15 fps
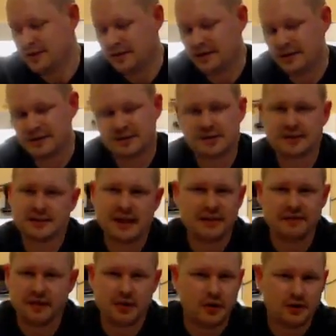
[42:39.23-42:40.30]
it's just safer
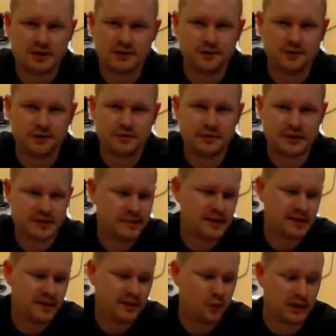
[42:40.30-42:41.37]
not to,
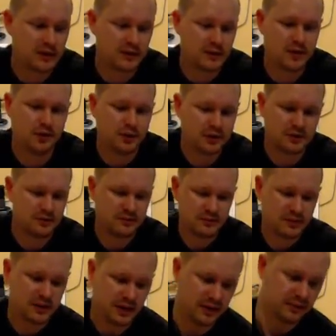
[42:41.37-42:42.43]
especially once it's cooked. So